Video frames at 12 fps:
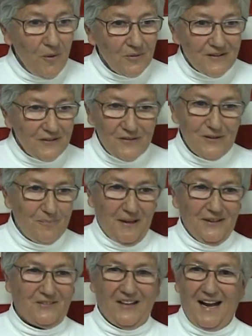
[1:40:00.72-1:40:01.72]
no, this is the
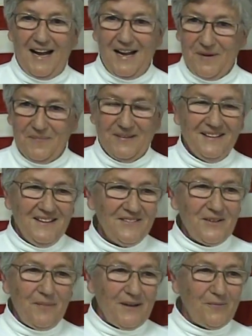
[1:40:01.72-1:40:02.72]
best time.
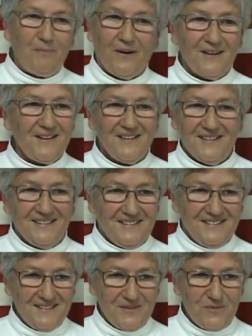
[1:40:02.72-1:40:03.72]
It's the best part of
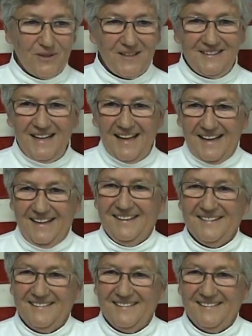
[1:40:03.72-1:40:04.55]
the, the work day,